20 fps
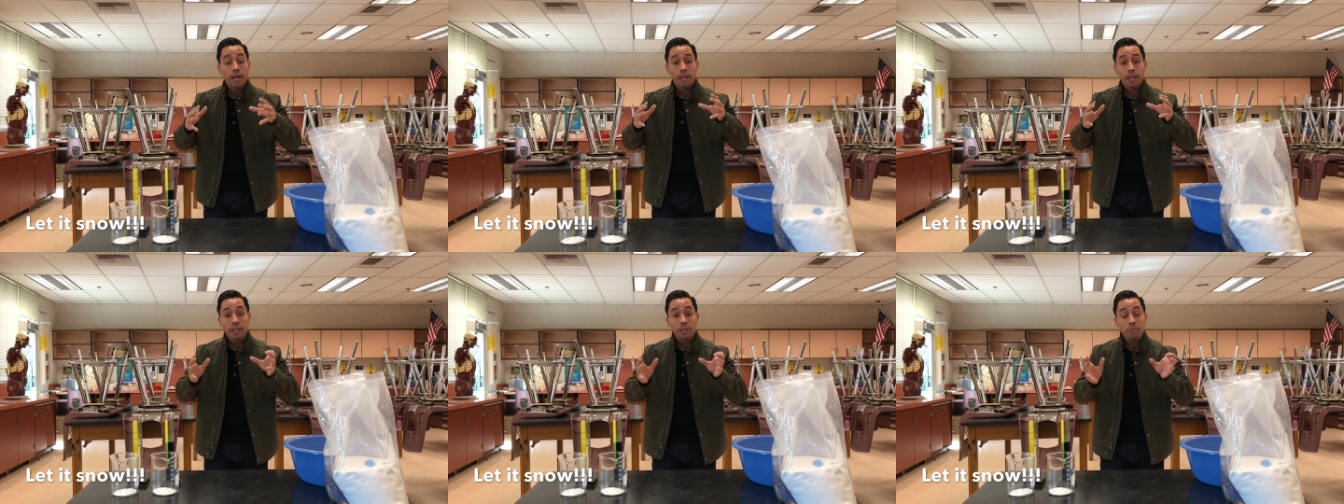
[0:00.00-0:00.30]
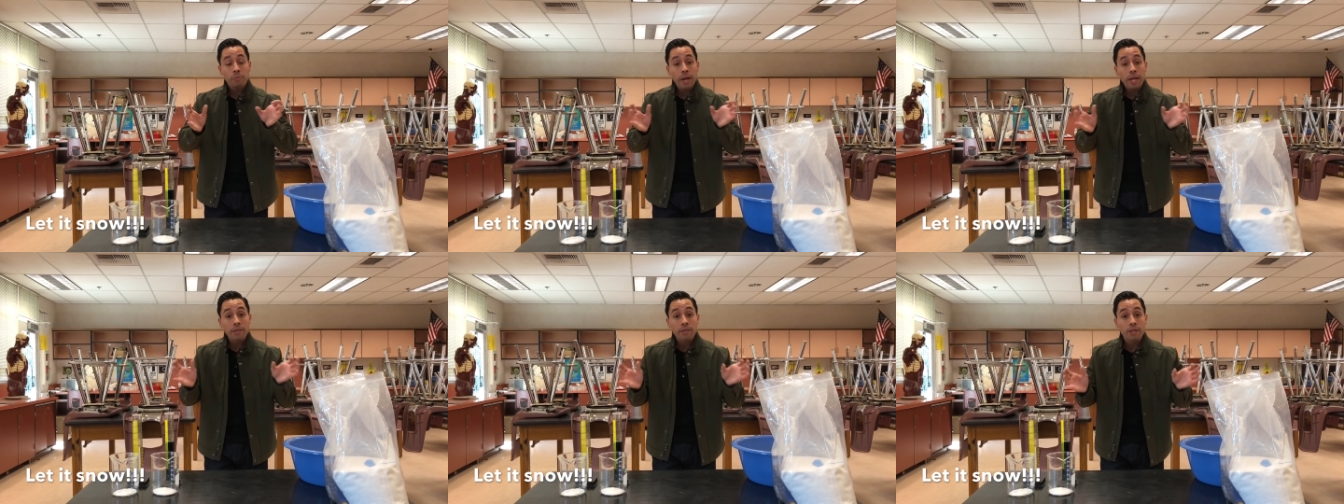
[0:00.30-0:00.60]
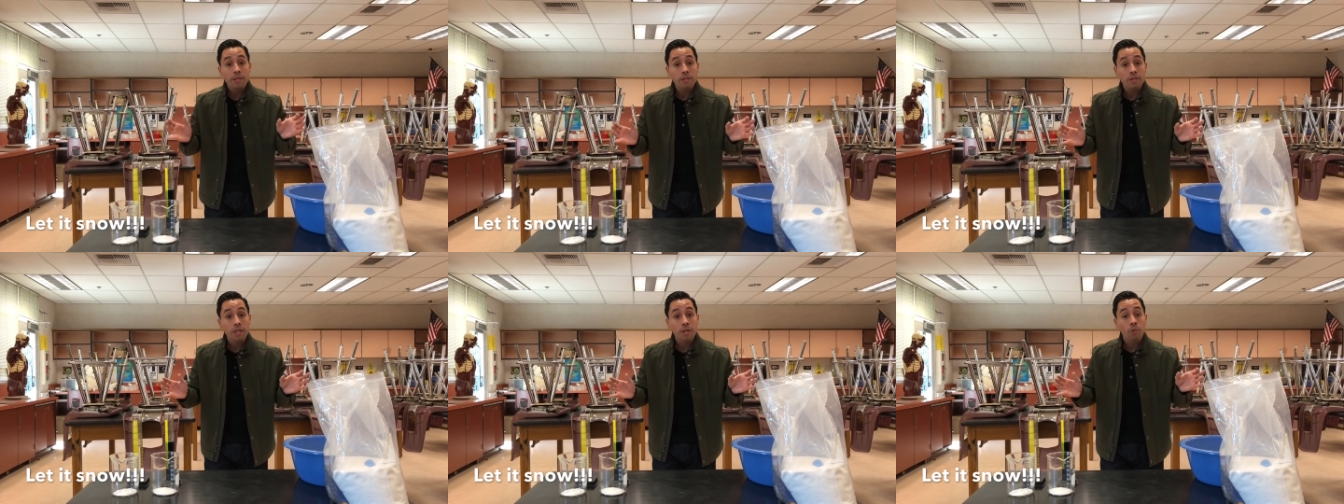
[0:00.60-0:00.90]
Let's make
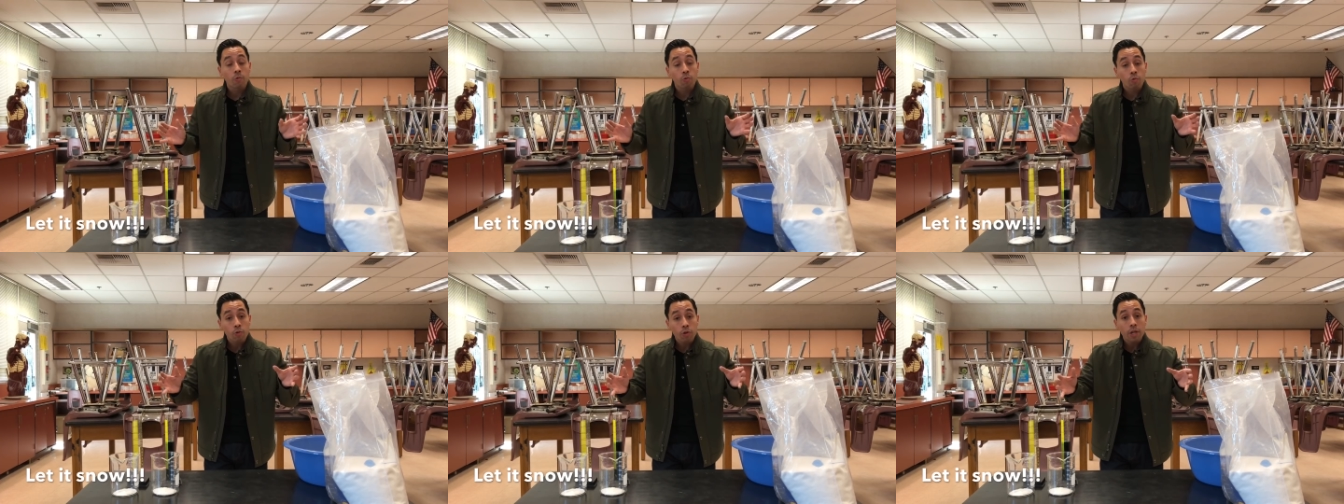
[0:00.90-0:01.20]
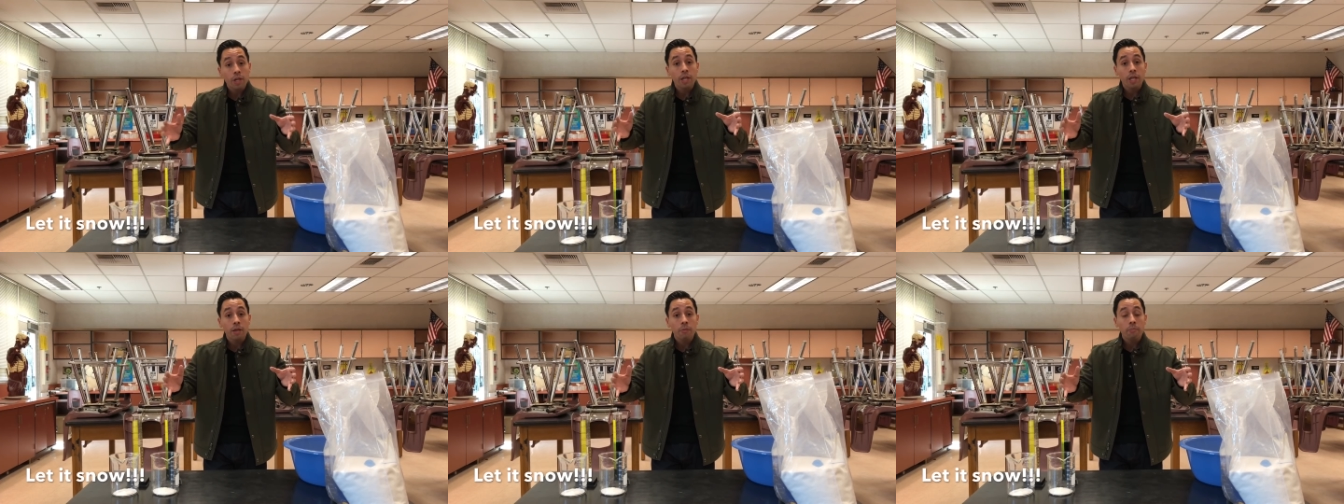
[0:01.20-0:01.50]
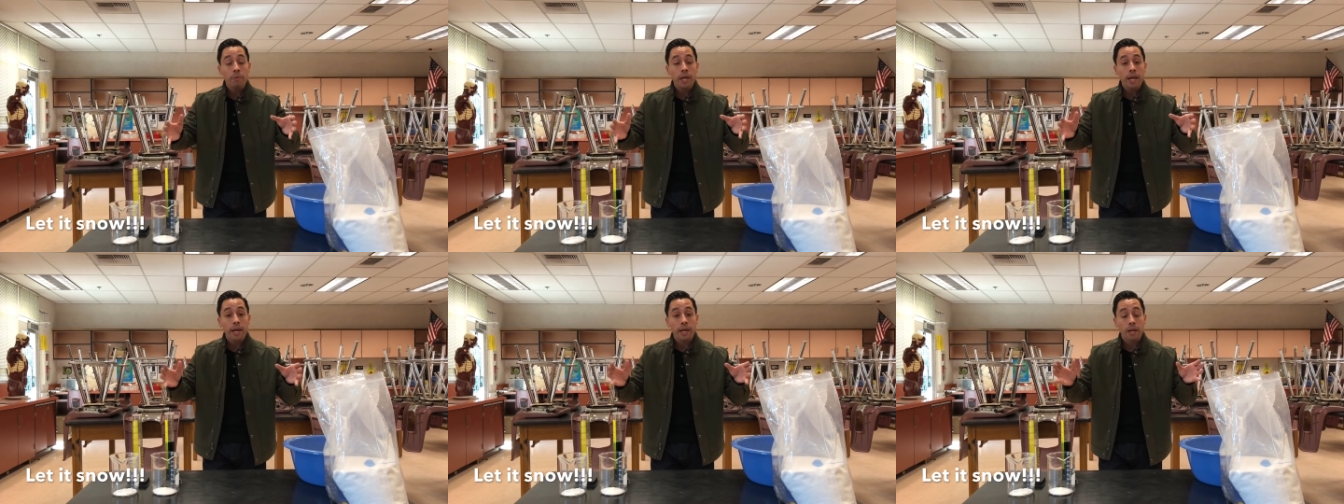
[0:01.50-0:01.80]
this thing really
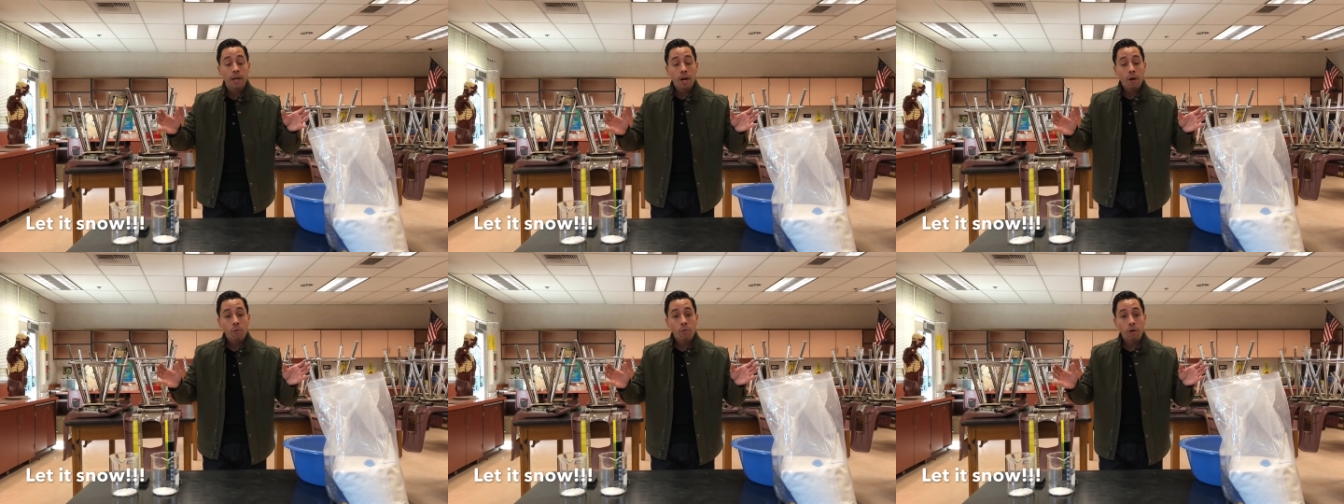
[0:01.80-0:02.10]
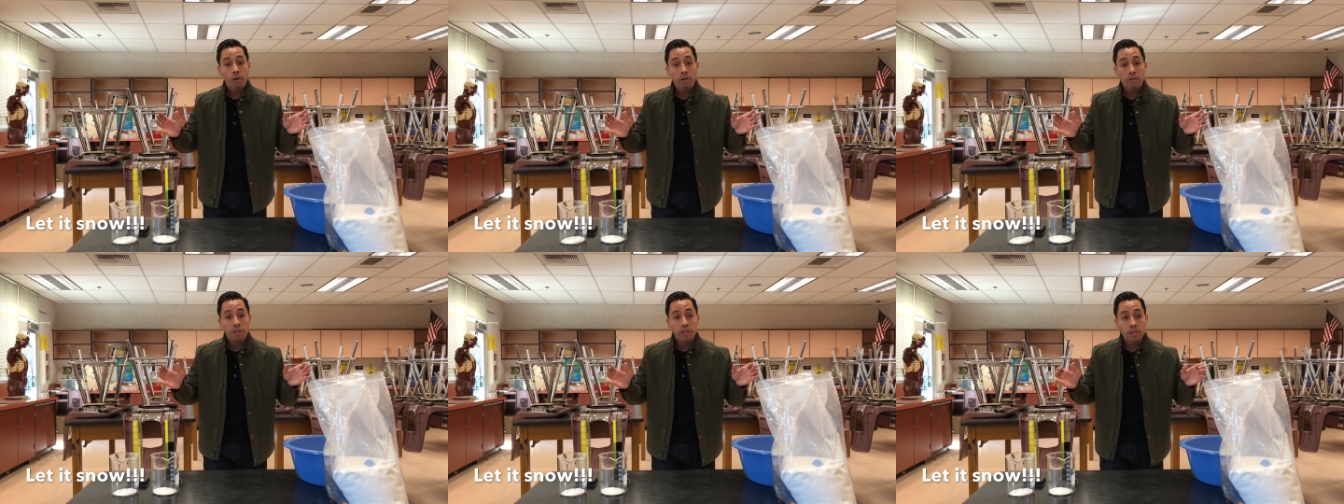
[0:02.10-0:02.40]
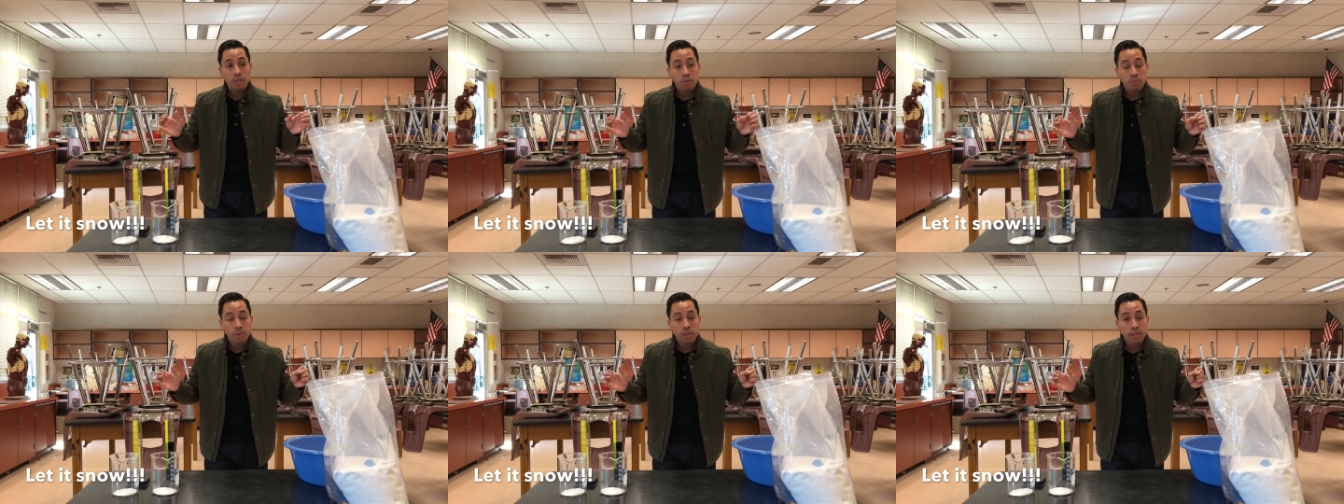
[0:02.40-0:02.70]
big where
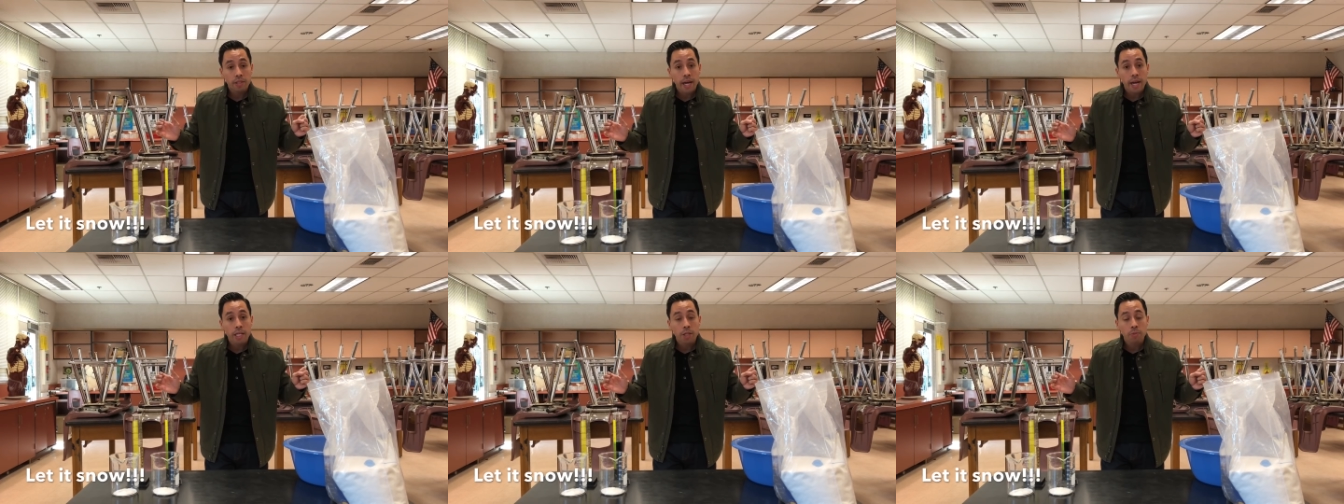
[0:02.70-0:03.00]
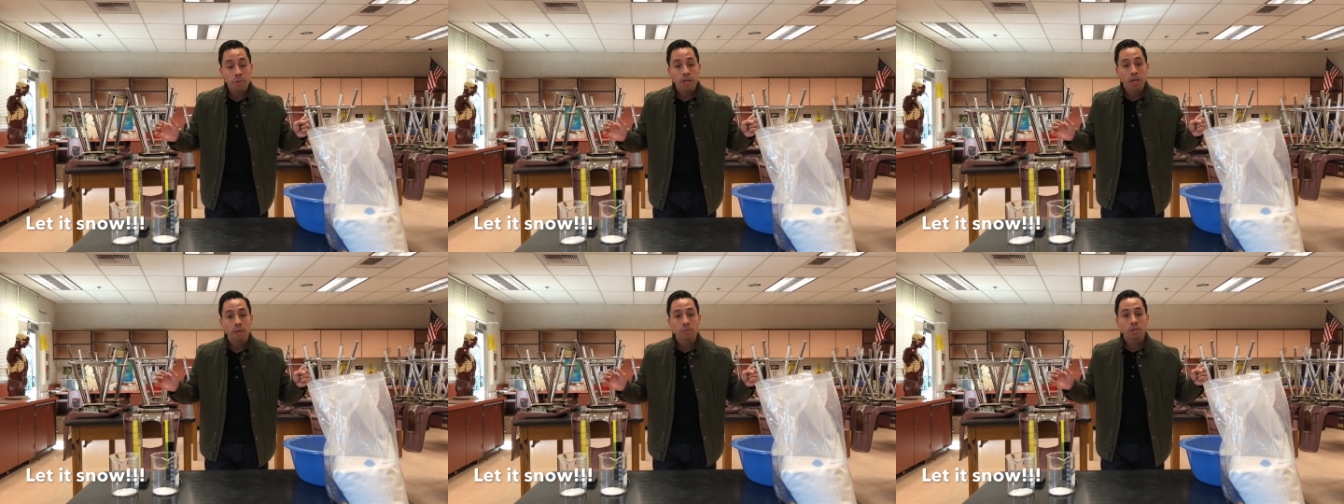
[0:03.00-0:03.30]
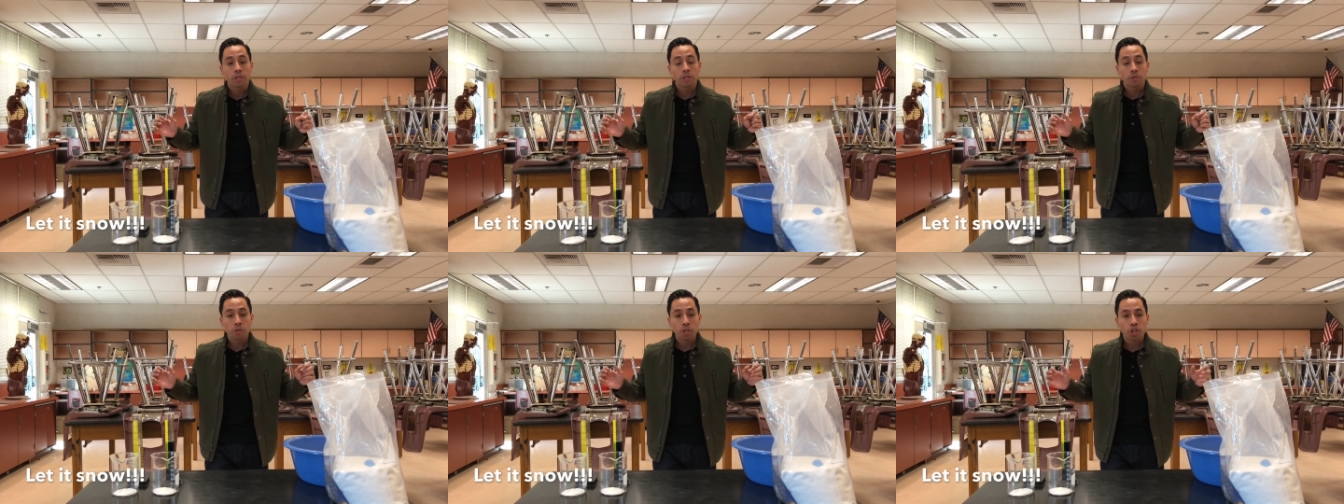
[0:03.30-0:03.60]
this science
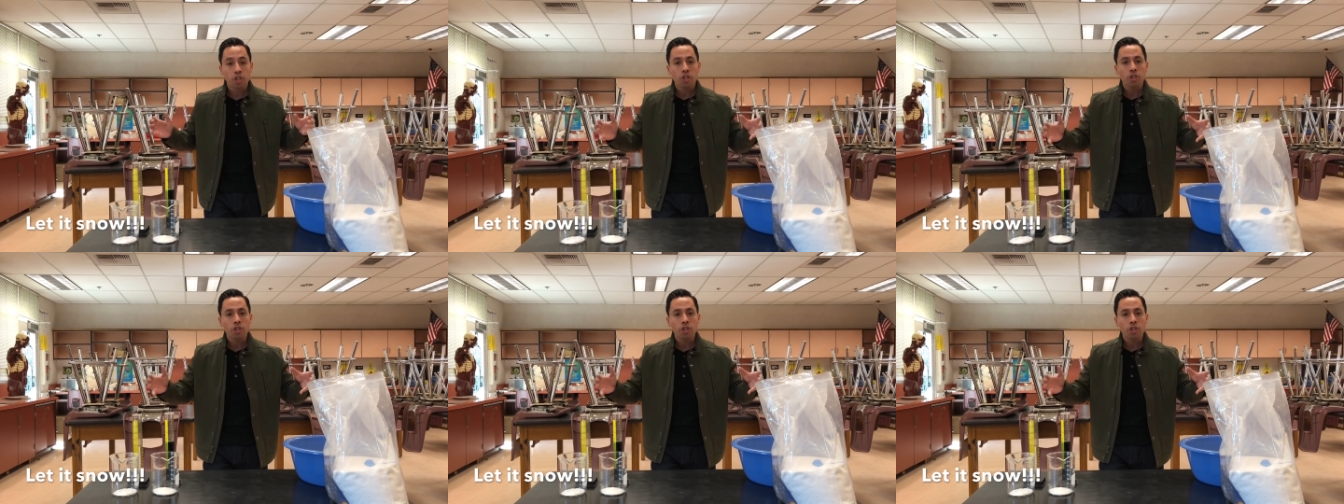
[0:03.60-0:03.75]
becomes this